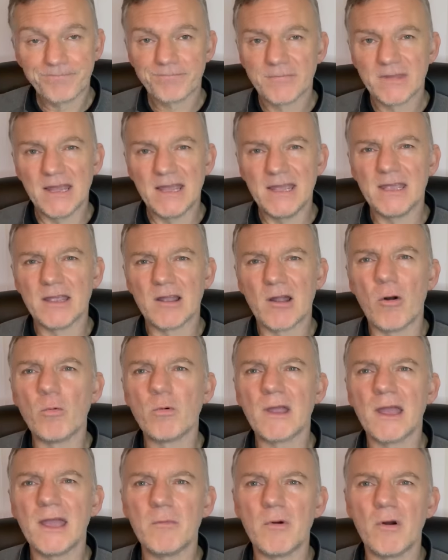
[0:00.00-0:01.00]
there you go,
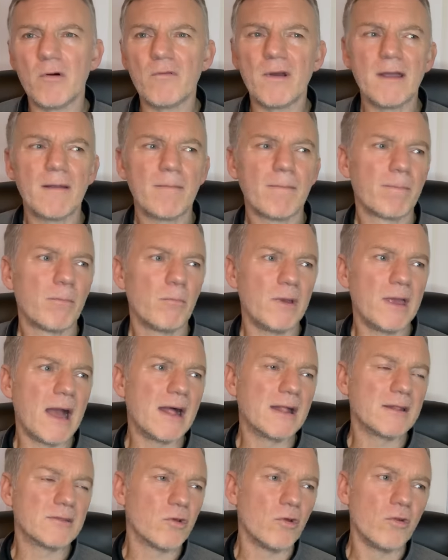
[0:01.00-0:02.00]
game over. We
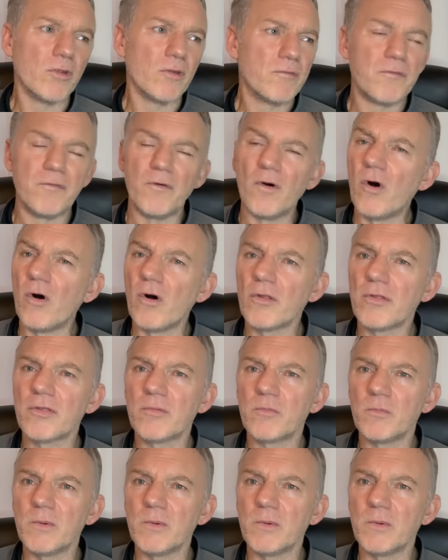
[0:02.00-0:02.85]
had done the fourth,